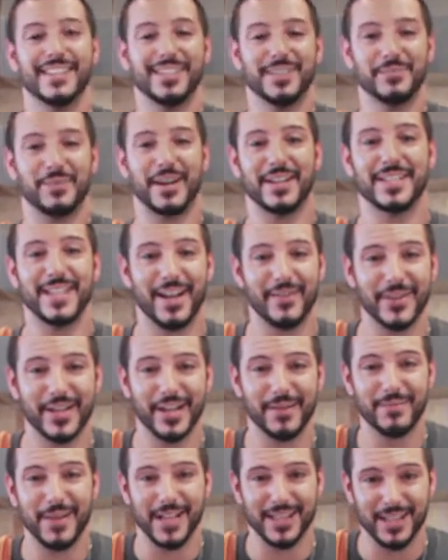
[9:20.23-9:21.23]
By the time we
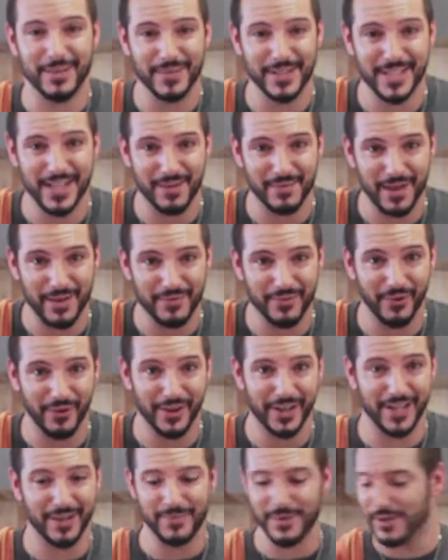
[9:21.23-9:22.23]
come back, they'll be down by
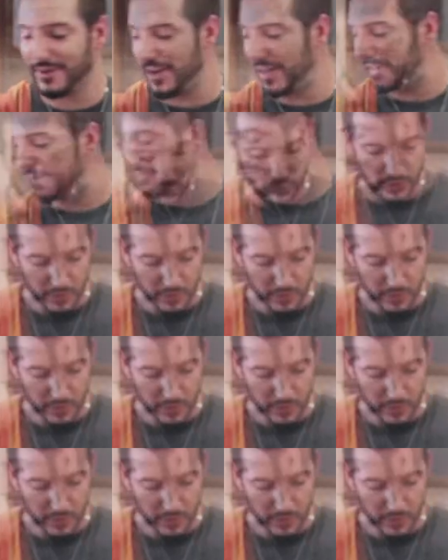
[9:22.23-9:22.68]
40, it'll be great.